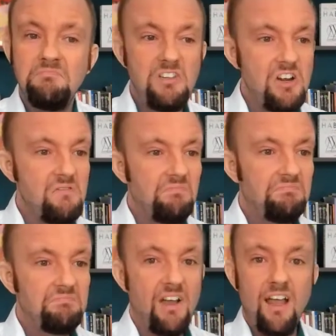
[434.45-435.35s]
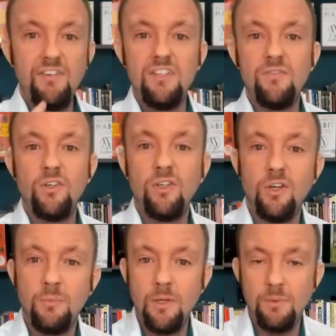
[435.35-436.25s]
You know, I've interviewed a lot
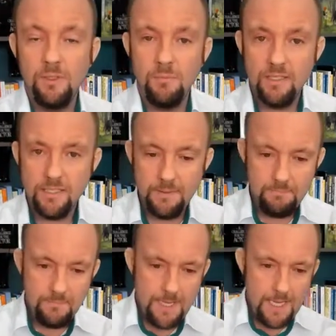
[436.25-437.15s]
of people in my time,